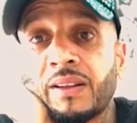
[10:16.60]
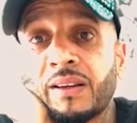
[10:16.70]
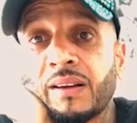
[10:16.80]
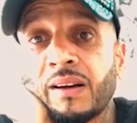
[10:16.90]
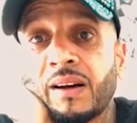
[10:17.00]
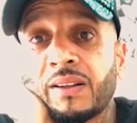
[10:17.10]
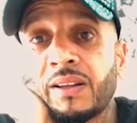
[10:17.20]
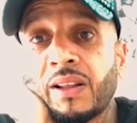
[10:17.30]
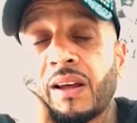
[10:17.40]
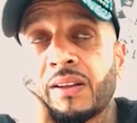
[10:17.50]
I think
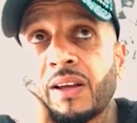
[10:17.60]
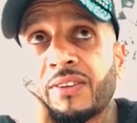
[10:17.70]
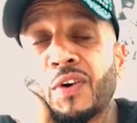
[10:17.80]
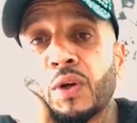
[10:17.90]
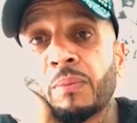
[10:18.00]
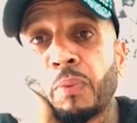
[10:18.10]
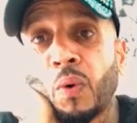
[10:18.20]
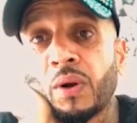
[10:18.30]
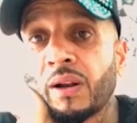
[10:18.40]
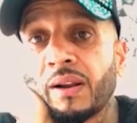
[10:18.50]
that's very
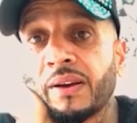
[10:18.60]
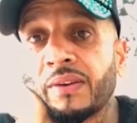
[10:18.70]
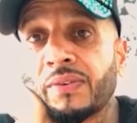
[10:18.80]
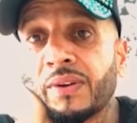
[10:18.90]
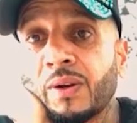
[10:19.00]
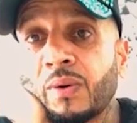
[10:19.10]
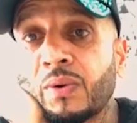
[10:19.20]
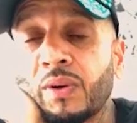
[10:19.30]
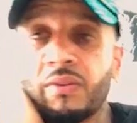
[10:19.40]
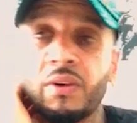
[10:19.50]
important in life.
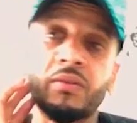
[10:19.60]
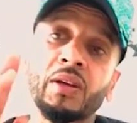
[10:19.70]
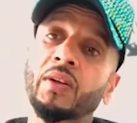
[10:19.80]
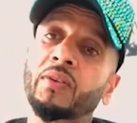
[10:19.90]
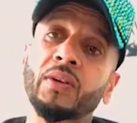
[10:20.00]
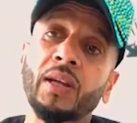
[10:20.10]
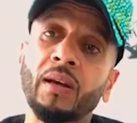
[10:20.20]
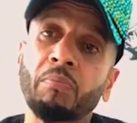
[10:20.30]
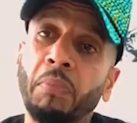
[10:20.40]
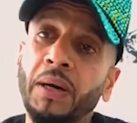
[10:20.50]
It doesn't
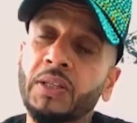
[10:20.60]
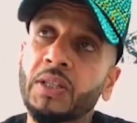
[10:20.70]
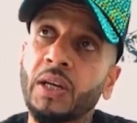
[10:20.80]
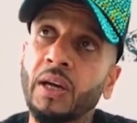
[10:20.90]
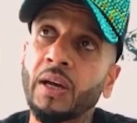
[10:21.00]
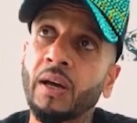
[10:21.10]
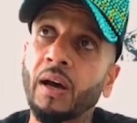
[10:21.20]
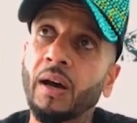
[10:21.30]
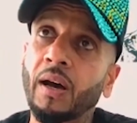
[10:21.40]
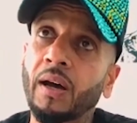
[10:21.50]
take much
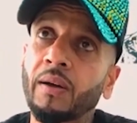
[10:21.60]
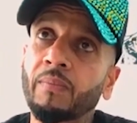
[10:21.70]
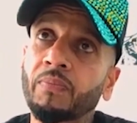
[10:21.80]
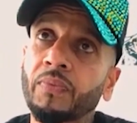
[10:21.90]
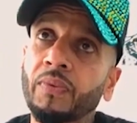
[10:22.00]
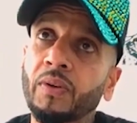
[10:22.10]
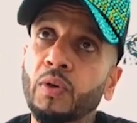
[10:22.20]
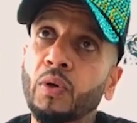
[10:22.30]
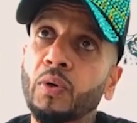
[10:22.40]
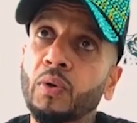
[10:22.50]
uh,
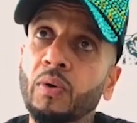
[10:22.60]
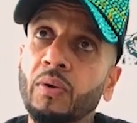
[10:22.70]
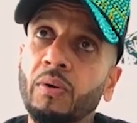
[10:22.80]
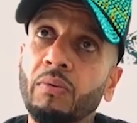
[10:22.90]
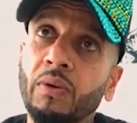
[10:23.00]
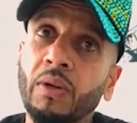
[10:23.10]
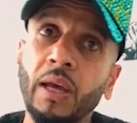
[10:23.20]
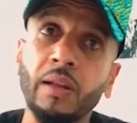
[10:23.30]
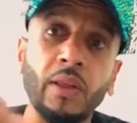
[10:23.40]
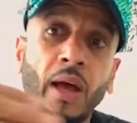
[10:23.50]
you to
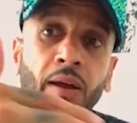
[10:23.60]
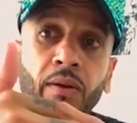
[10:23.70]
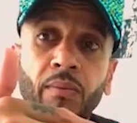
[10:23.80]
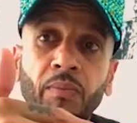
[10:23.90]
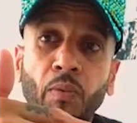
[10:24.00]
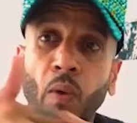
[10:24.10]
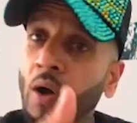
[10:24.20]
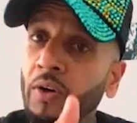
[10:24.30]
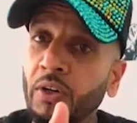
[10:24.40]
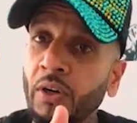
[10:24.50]
take that
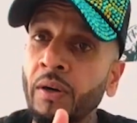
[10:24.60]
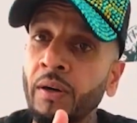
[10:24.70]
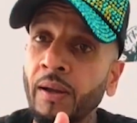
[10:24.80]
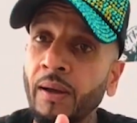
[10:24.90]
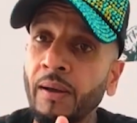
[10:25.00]
wrong turn.